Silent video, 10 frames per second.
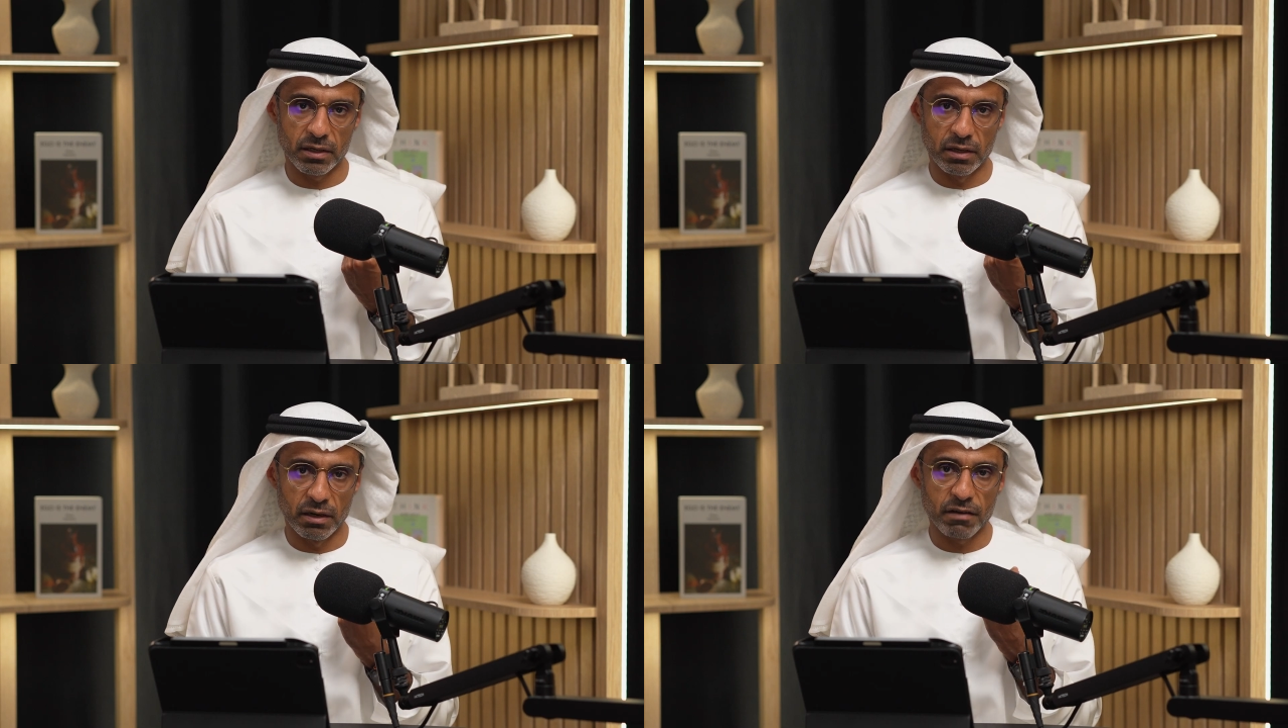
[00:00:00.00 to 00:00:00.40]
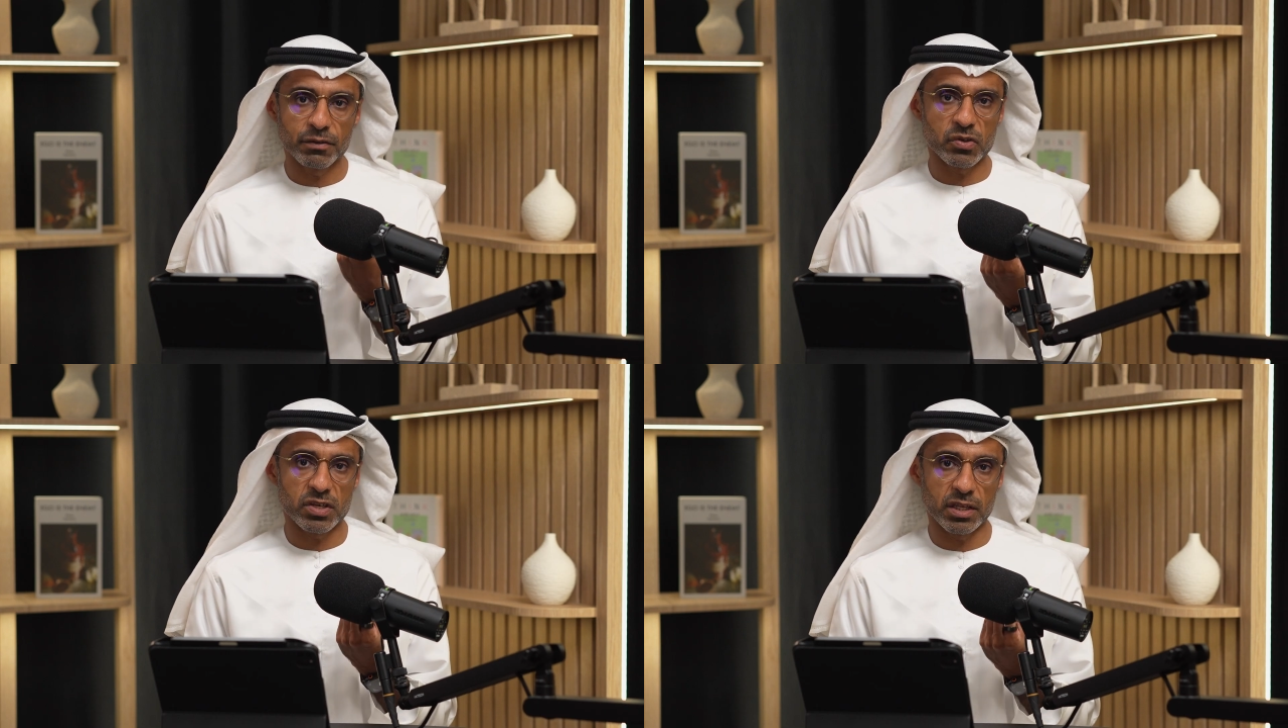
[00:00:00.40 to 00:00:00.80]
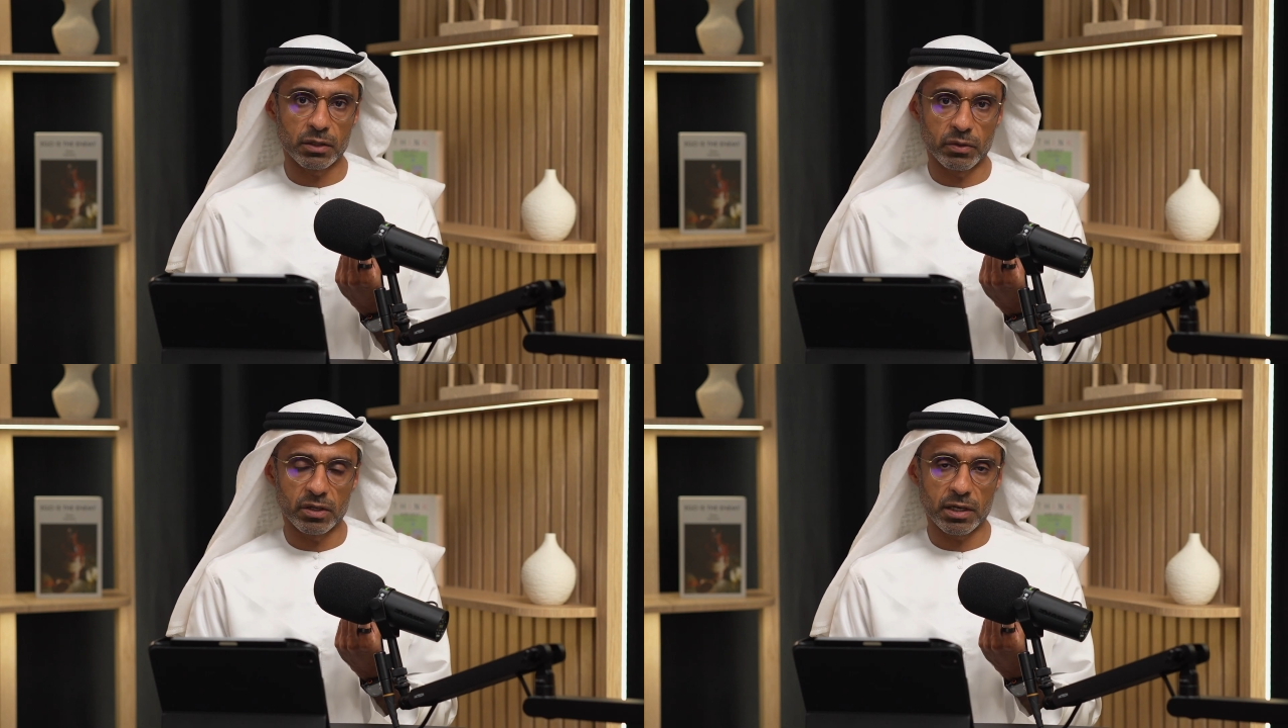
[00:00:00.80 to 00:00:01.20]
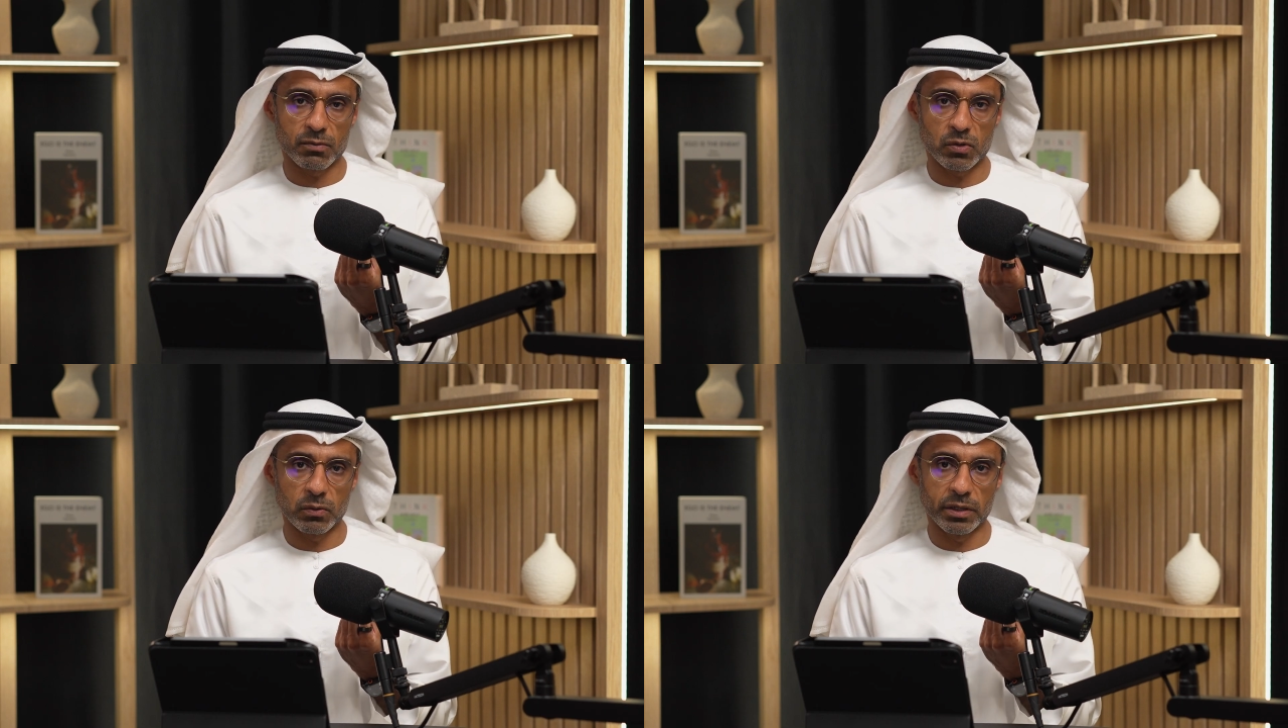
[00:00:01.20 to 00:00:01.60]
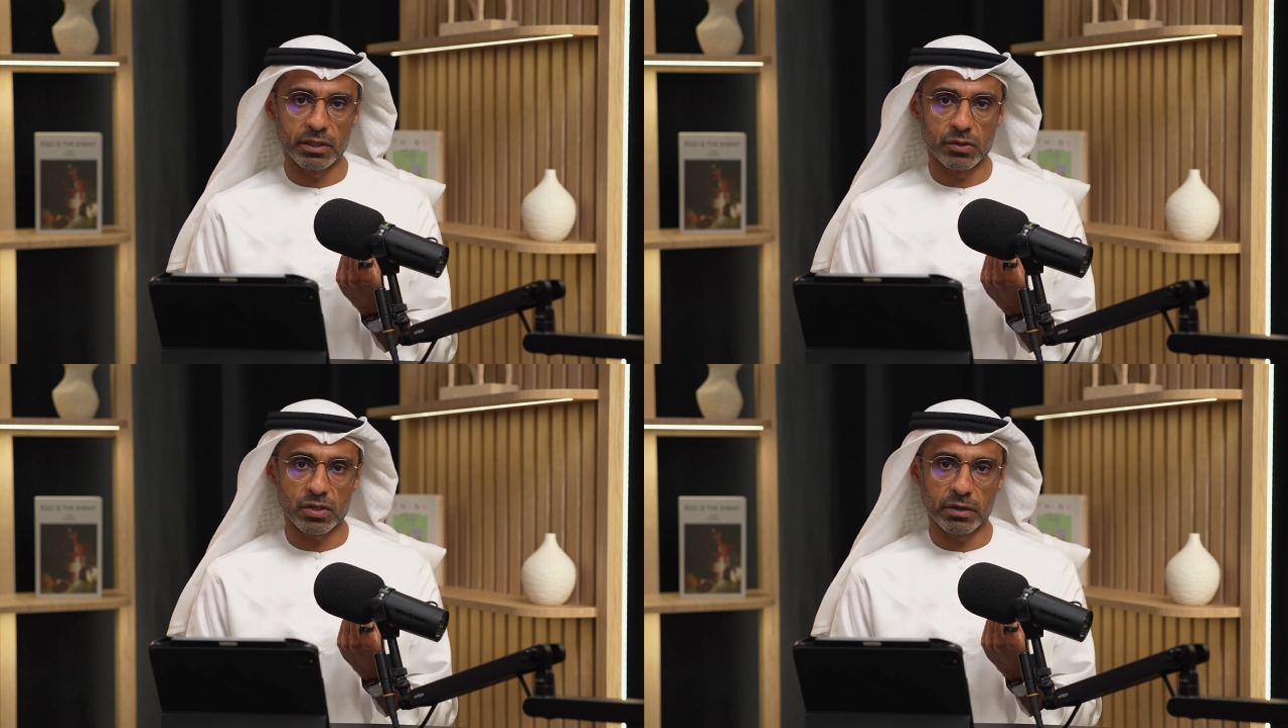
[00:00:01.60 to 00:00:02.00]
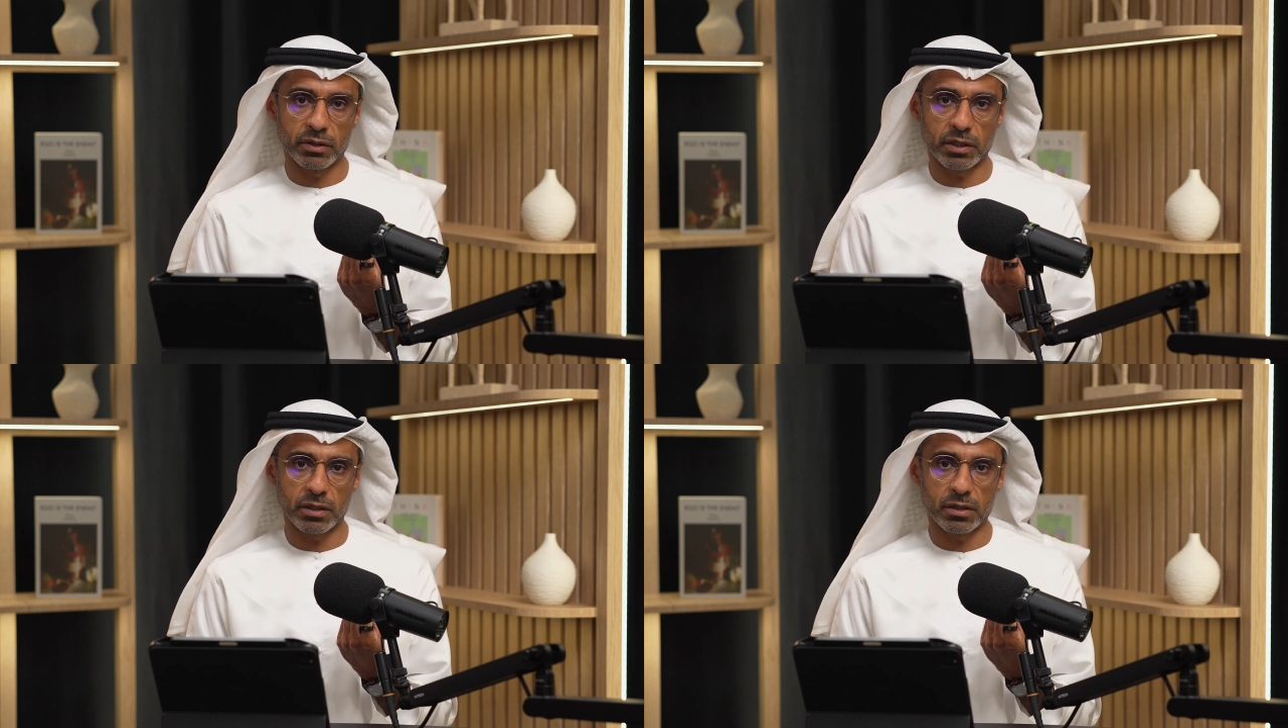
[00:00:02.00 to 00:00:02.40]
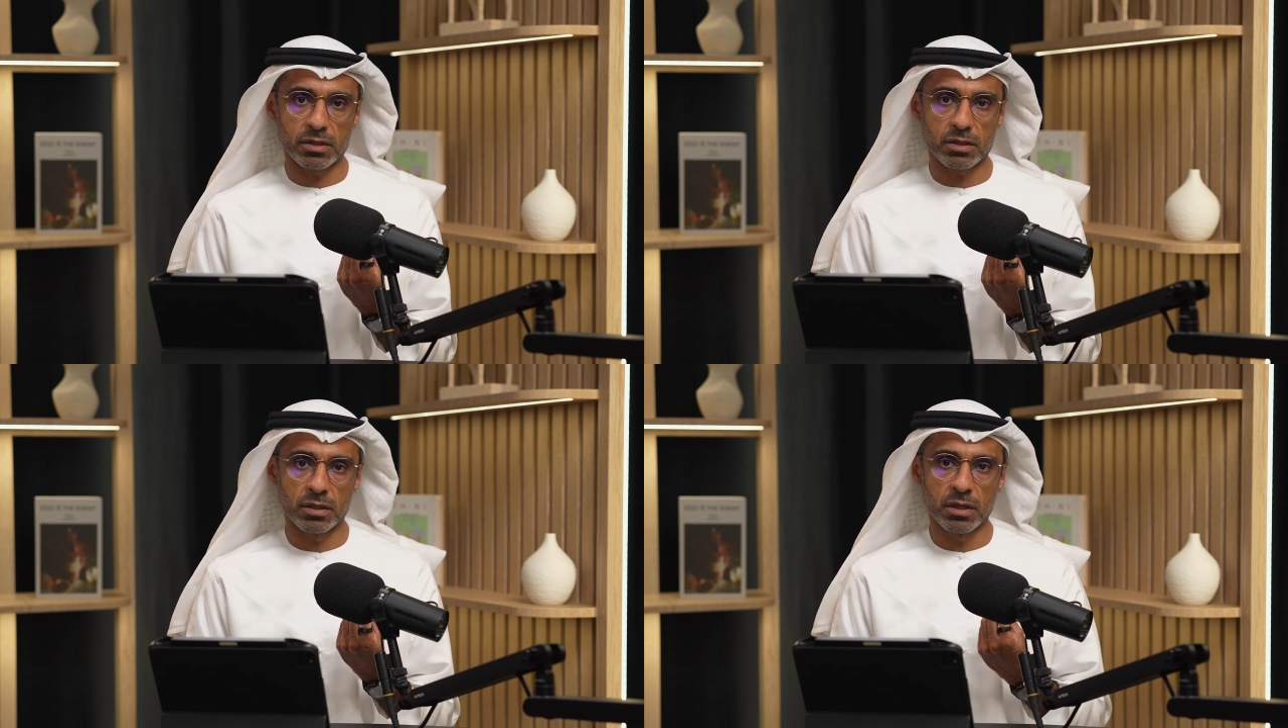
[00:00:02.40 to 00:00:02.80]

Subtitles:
love to see that when it comes to leaders out there, is